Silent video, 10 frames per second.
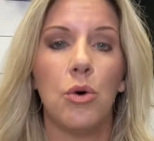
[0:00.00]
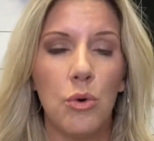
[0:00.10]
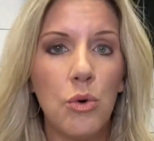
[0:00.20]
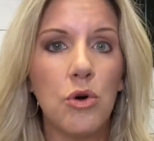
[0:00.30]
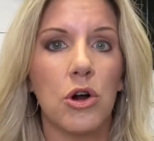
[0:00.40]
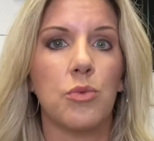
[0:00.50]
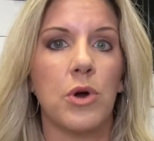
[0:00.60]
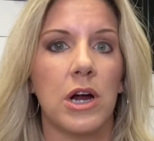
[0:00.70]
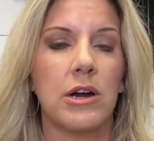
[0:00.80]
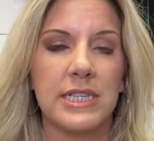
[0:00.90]
or
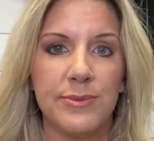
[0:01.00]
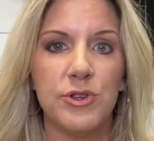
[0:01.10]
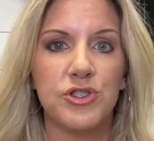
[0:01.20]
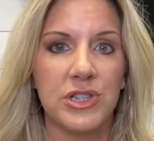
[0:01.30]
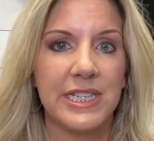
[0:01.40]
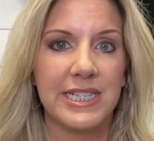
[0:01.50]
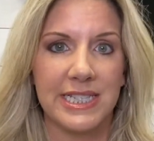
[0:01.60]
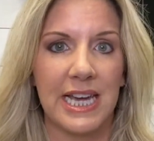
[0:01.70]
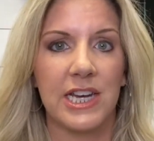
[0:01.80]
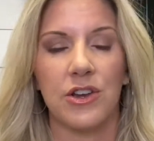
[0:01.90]
where it's mutually
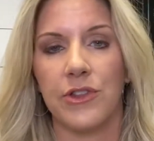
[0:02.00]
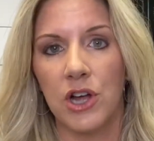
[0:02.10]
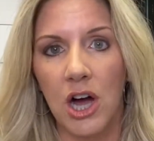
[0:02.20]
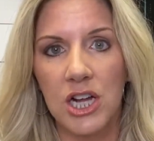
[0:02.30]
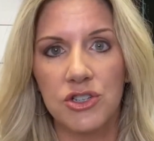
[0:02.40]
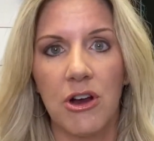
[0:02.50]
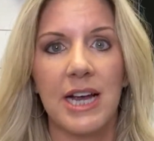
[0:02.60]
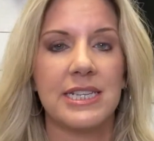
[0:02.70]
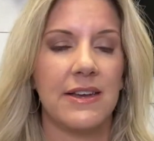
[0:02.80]
decided on the contract.